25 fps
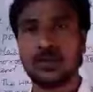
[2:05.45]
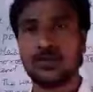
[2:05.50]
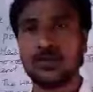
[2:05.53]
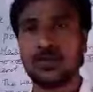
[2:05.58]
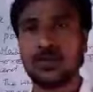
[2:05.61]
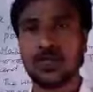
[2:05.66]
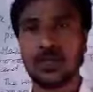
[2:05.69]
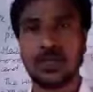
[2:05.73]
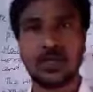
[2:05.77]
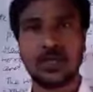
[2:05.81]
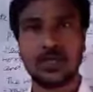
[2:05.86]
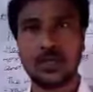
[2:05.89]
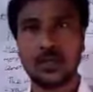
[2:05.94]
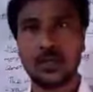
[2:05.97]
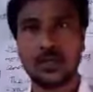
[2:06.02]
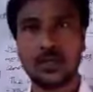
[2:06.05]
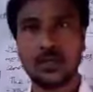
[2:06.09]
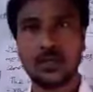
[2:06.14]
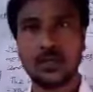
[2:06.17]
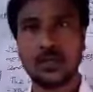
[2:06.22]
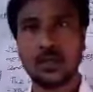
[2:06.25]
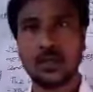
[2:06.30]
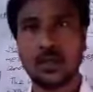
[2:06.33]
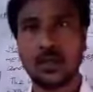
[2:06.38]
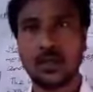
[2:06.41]
of gender.
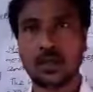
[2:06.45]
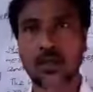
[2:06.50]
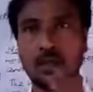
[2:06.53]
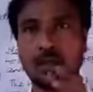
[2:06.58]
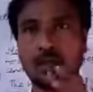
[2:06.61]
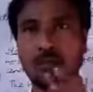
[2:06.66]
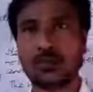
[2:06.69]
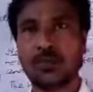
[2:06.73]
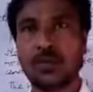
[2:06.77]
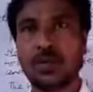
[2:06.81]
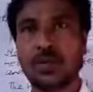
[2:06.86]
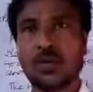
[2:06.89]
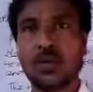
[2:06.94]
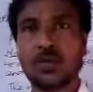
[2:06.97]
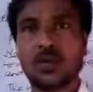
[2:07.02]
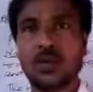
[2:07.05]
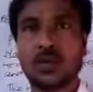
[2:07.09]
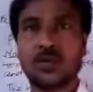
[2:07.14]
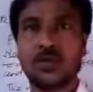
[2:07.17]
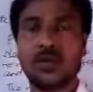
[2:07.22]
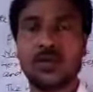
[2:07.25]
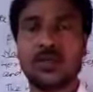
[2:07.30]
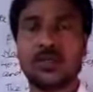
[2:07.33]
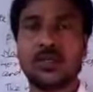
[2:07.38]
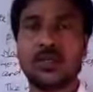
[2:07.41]
Every
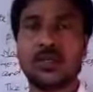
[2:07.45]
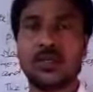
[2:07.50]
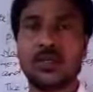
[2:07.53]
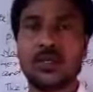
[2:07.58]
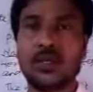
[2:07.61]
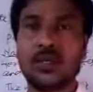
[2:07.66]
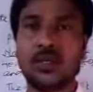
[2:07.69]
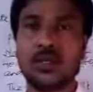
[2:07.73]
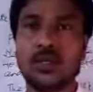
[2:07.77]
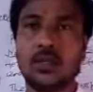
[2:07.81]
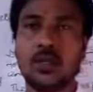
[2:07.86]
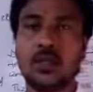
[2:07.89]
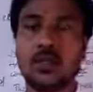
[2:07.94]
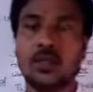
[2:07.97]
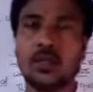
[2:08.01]
community